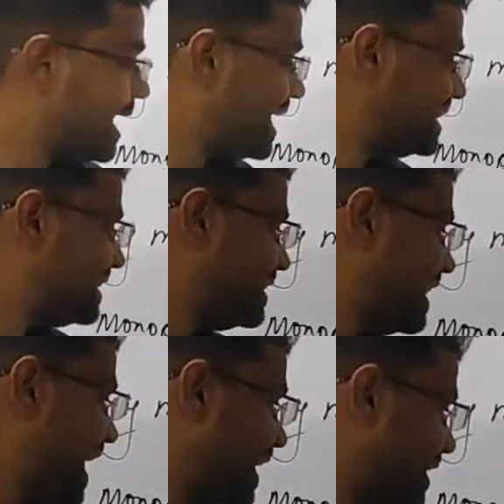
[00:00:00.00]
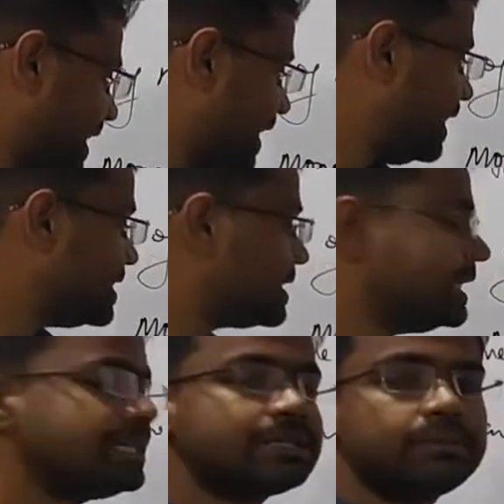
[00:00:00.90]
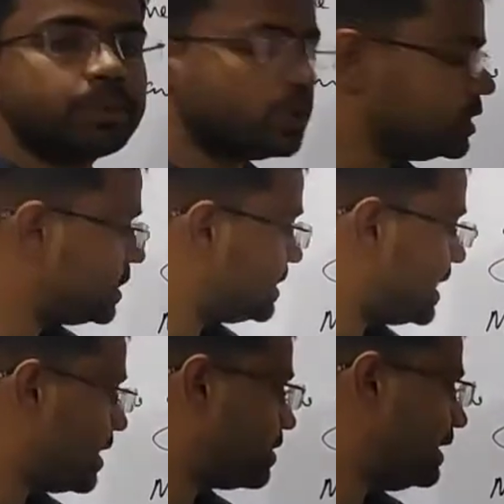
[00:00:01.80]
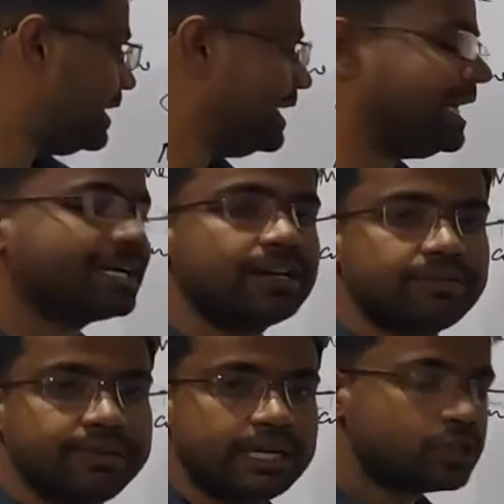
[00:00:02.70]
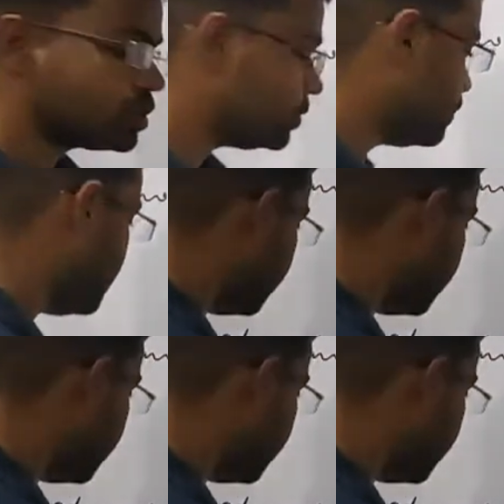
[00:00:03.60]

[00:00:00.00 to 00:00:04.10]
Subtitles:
and that case it produces actually electric field. So